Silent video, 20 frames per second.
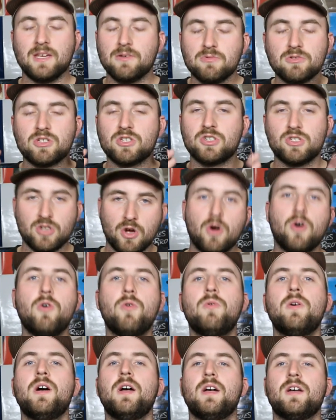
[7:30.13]
Like, it was
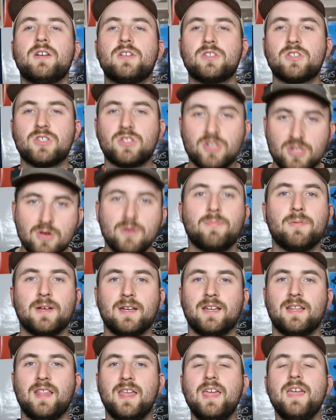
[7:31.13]
so stupid.